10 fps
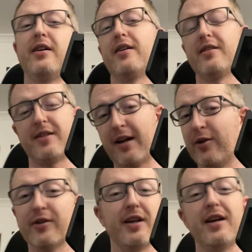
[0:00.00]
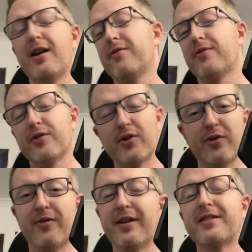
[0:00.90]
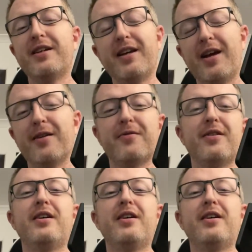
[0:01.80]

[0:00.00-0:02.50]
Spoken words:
a dialogue AAF or a sound effects AAF.